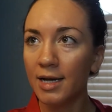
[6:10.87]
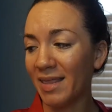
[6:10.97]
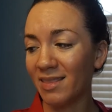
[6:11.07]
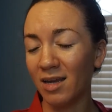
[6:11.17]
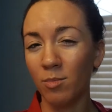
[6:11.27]

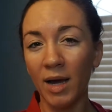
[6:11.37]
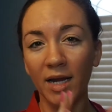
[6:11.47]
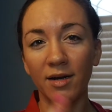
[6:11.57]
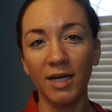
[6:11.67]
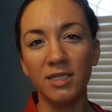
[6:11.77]
and then my
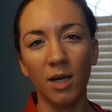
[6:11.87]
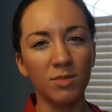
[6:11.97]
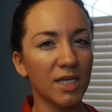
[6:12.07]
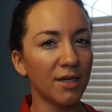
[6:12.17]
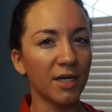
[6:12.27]
nighttime
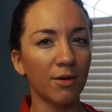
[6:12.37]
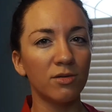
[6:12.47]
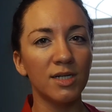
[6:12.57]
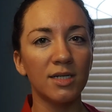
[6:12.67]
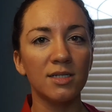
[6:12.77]
skincare
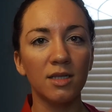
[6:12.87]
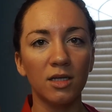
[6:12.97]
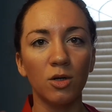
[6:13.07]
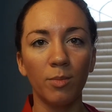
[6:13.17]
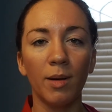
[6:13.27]
routine is a
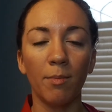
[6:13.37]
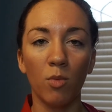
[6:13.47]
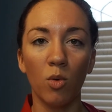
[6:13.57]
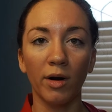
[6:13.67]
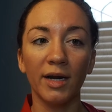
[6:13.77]
little bit
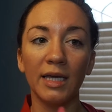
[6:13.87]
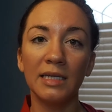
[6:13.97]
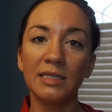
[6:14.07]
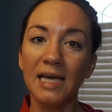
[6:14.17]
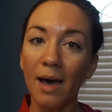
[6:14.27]
more
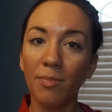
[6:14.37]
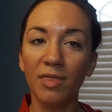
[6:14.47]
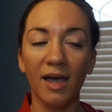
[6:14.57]
in depth.